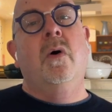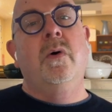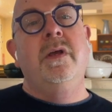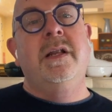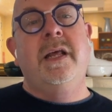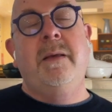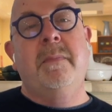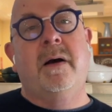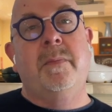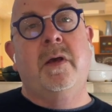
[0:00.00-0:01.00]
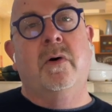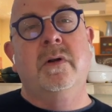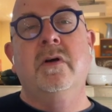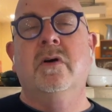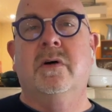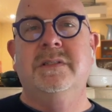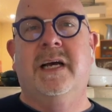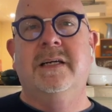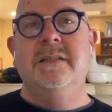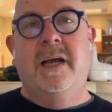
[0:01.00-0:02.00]
or you can email me on
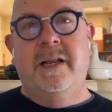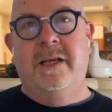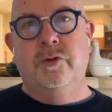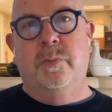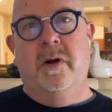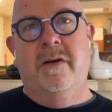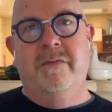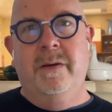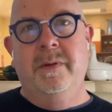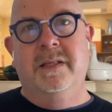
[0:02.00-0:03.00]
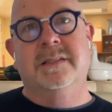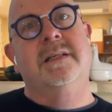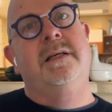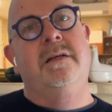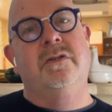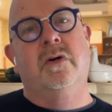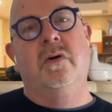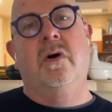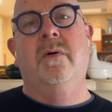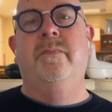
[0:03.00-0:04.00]
contact at
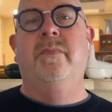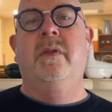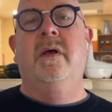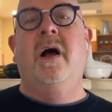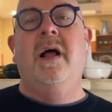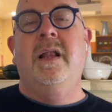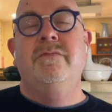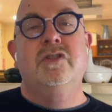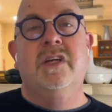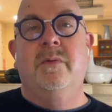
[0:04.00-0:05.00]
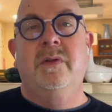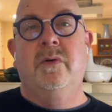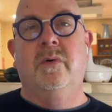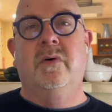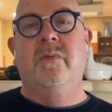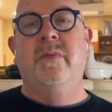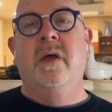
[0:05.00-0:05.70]
andrewpriorfabulously.com. I love to chat with you all.